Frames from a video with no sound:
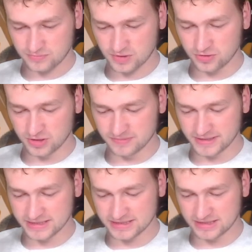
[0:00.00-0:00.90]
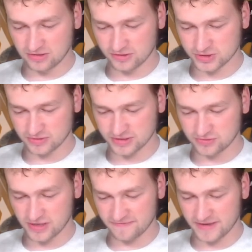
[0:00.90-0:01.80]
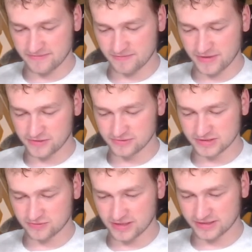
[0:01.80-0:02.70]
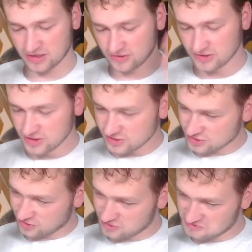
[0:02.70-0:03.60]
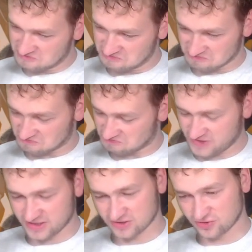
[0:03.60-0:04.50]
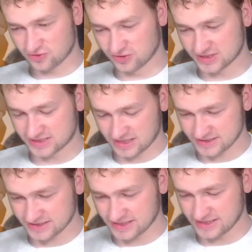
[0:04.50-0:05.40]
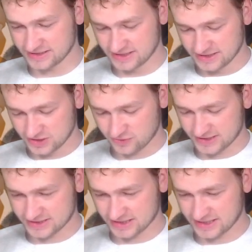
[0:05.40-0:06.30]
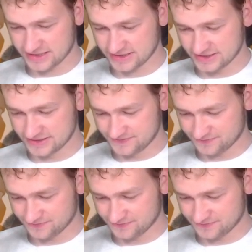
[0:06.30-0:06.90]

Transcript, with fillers: Not the biggest deal. Also, I do have my barbarians right now. So, yeah, good starting hand. Drakes are getting in.